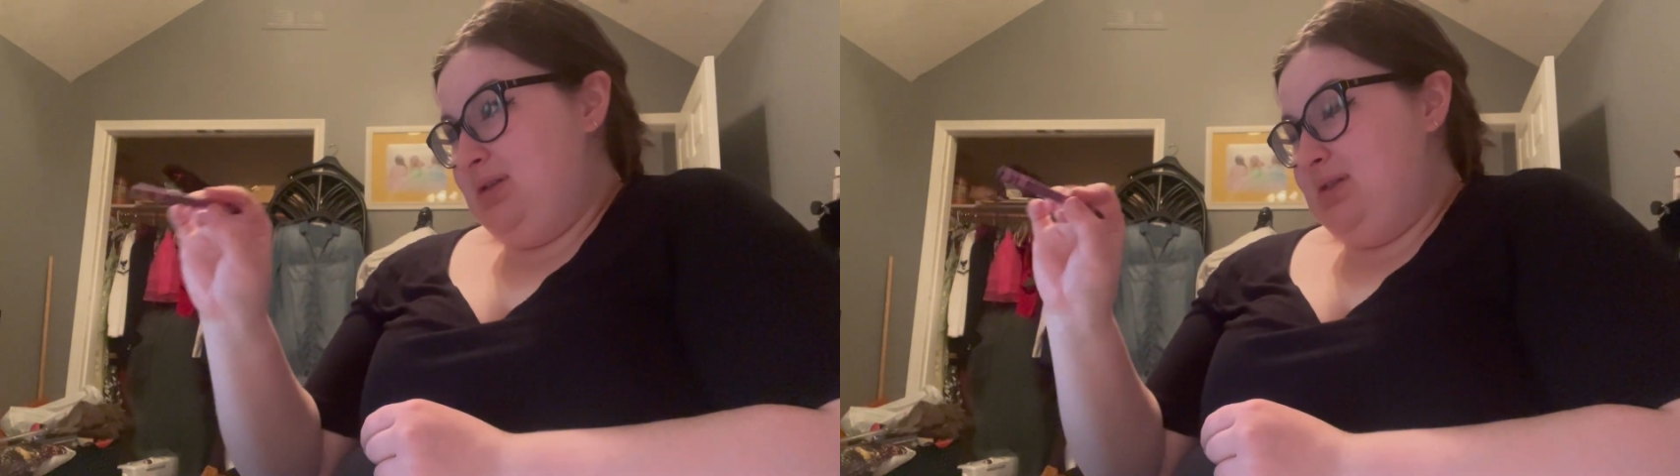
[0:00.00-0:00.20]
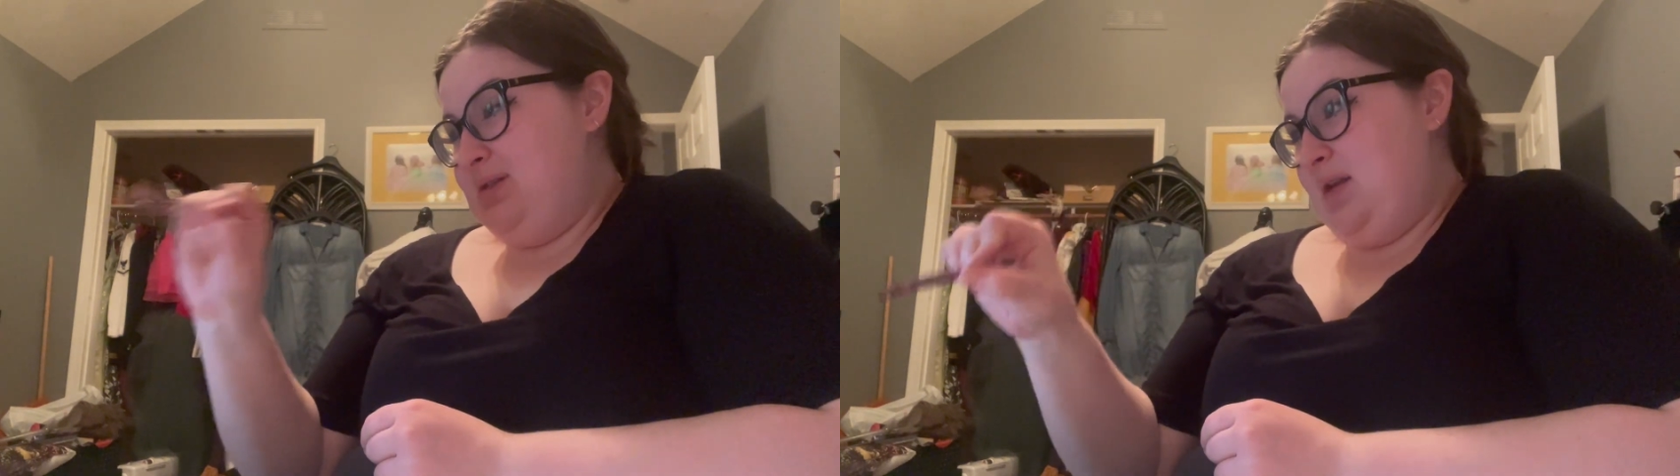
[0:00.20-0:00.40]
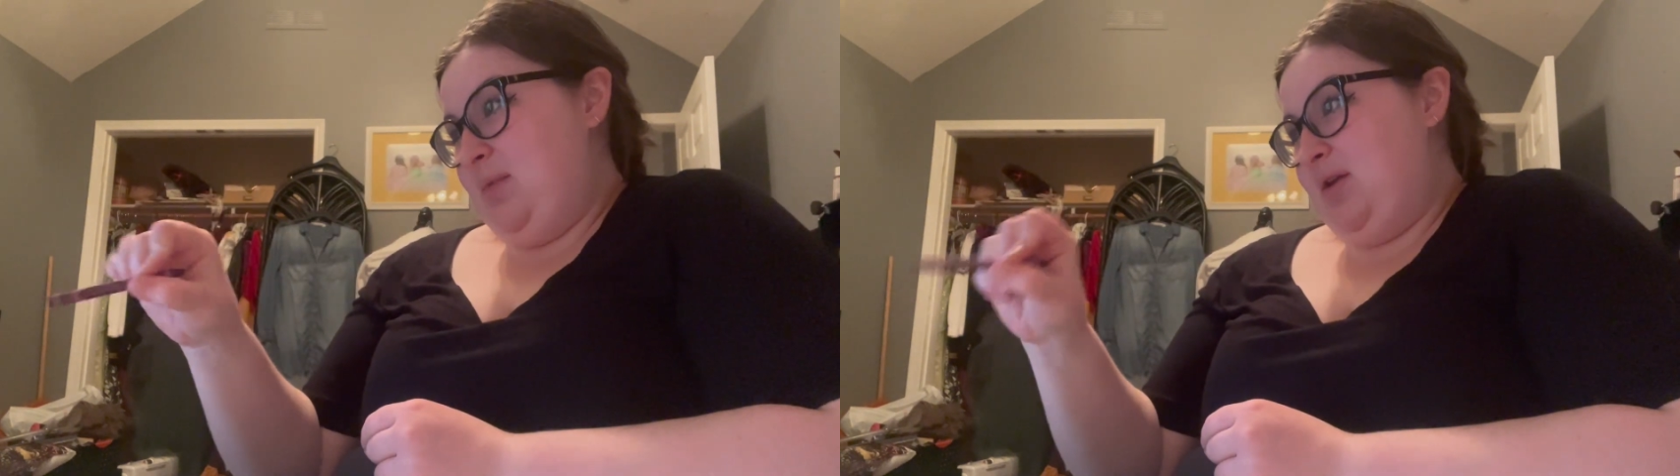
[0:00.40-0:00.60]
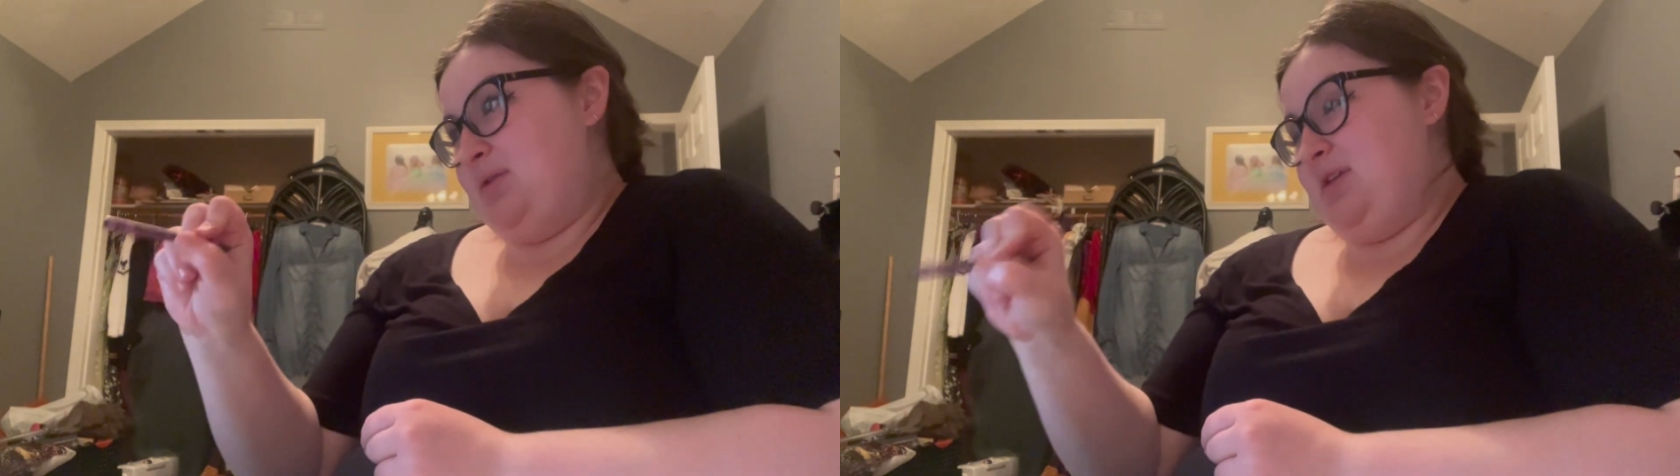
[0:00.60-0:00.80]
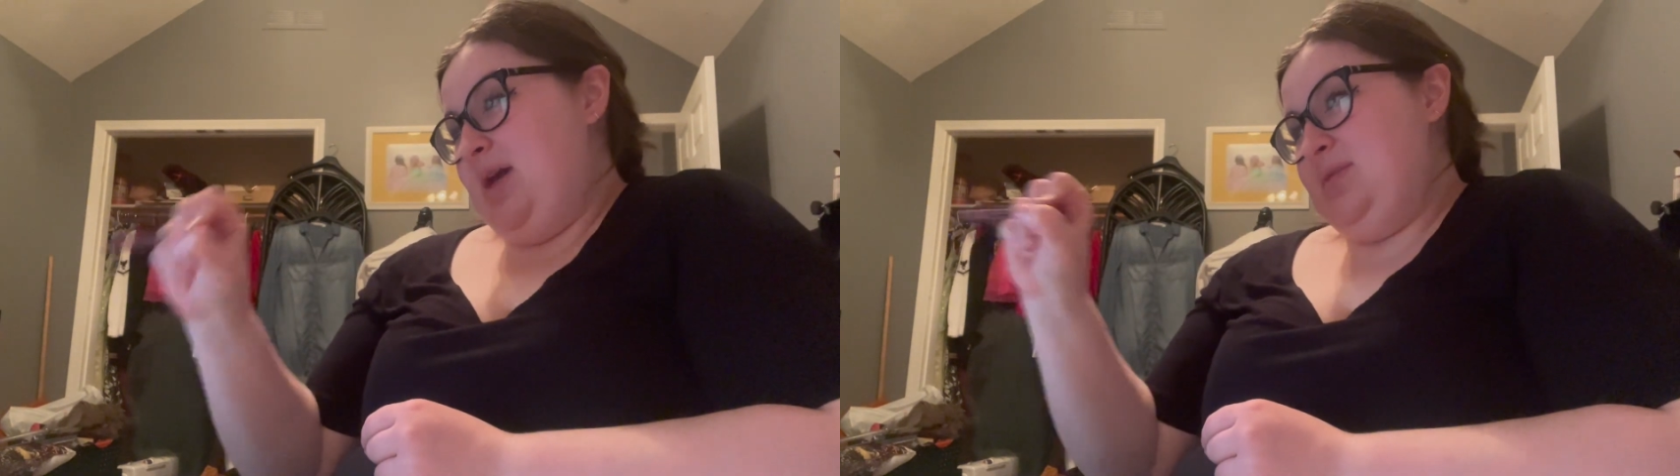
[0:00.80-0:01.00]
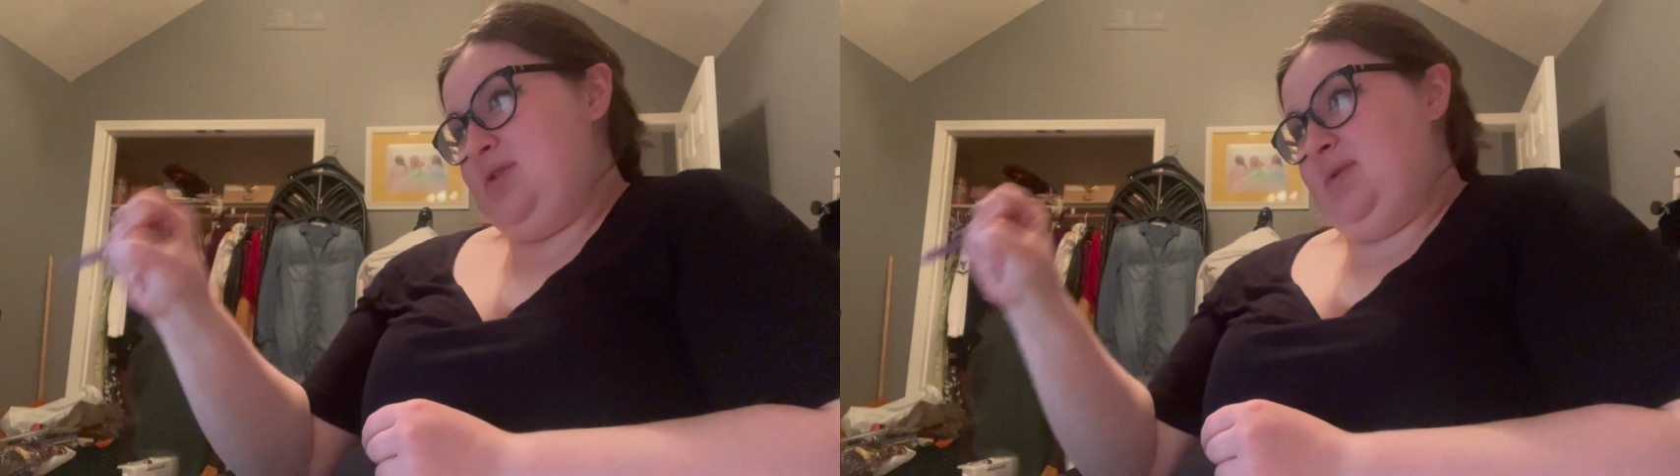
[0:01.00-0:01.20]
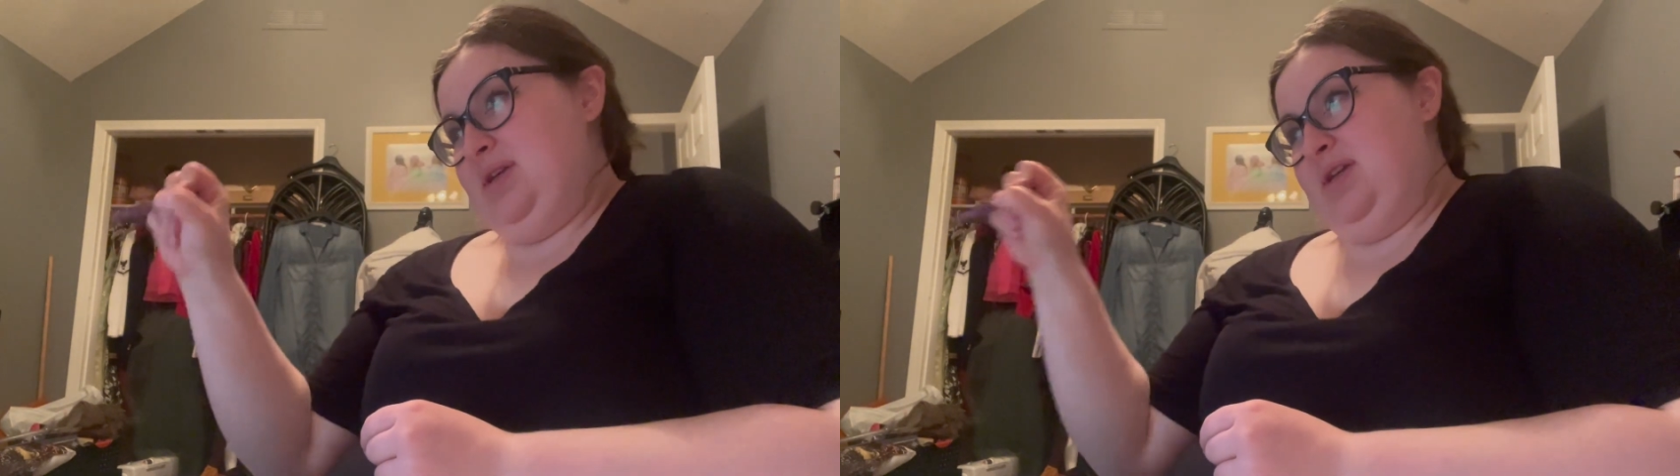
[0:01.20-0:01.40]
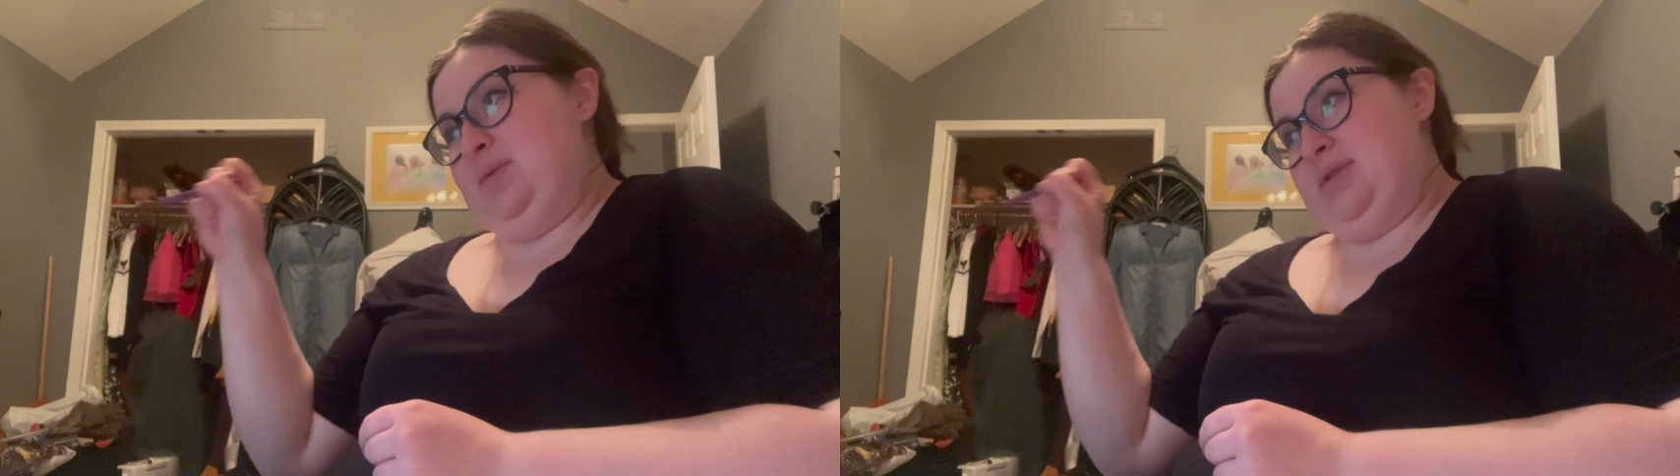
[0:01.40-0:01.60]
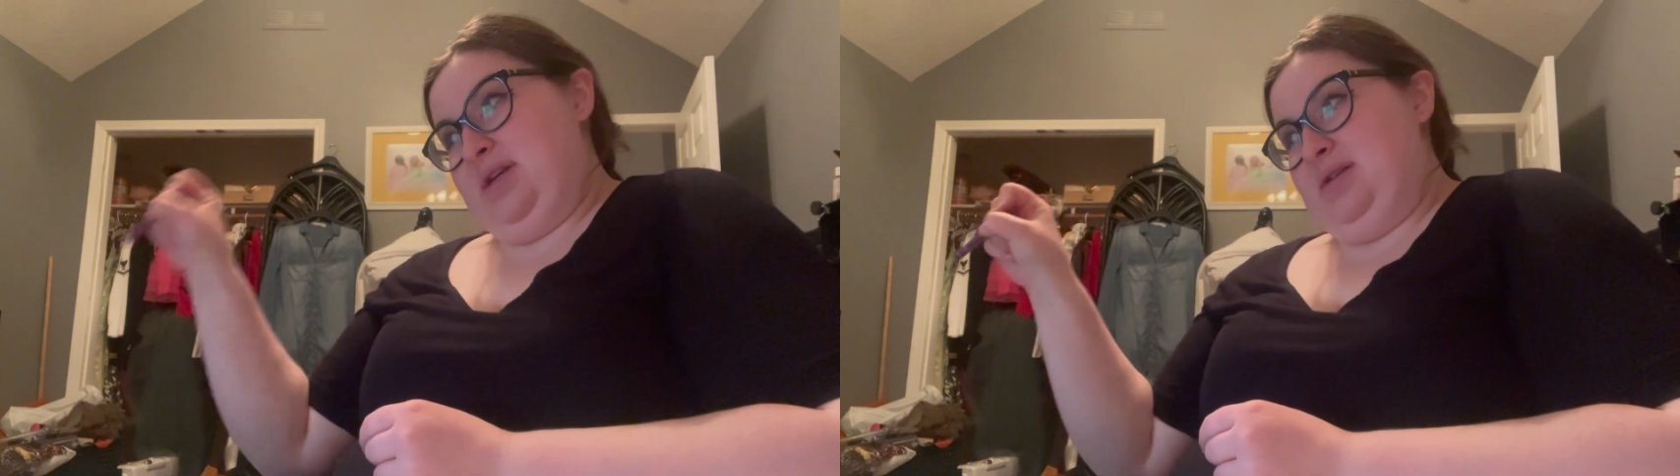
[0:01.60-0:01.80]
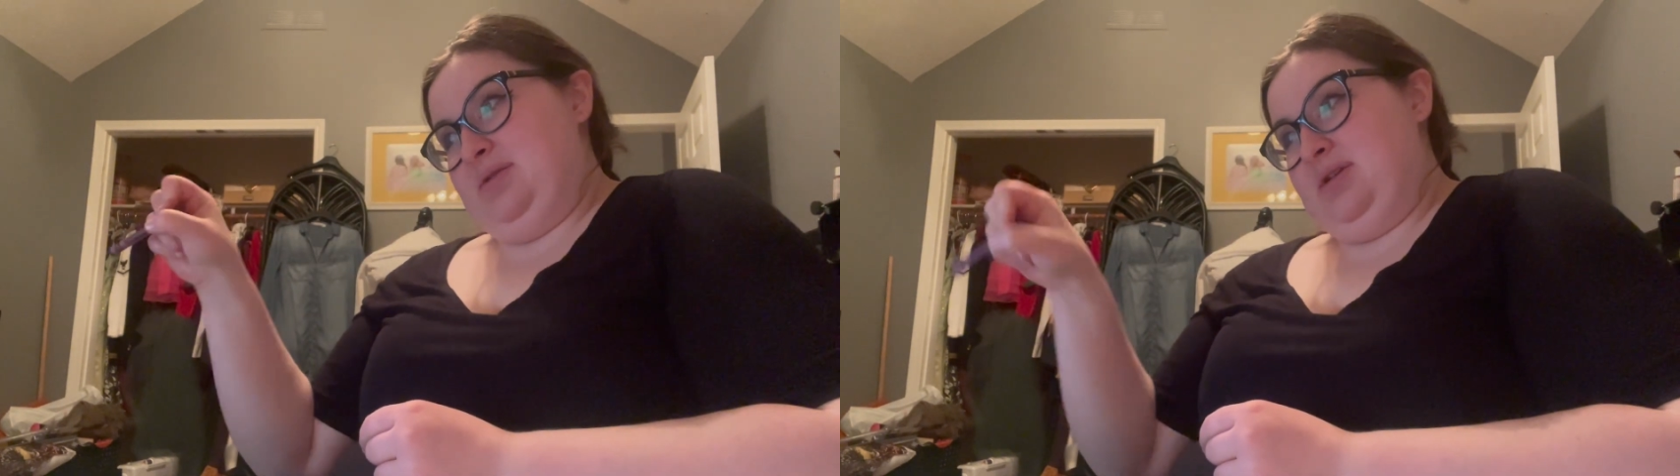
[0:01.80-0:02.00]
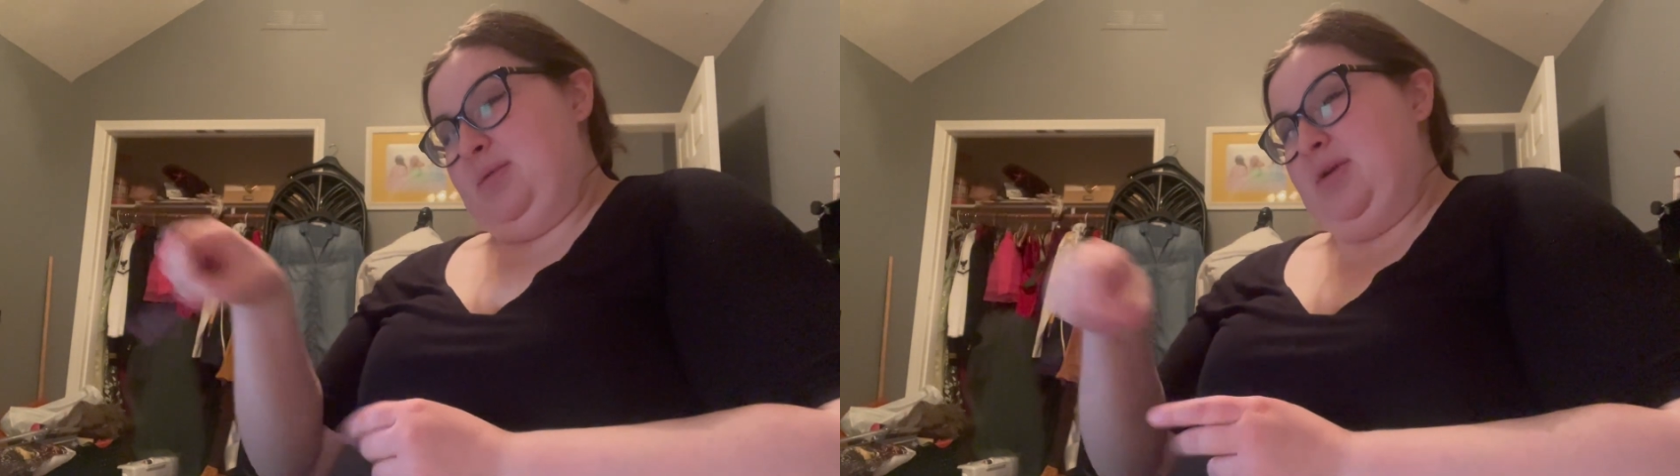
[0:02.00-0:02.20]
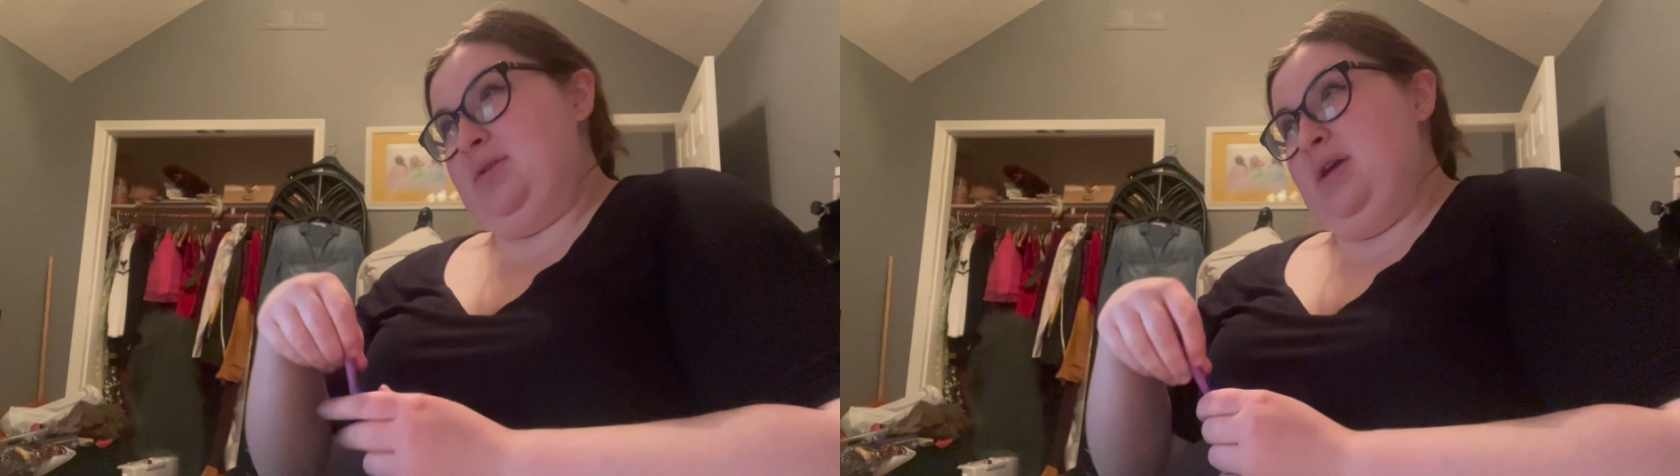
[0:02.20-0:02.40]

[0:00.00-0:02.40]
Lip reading: centimeters times 3 equals 900 centimeters.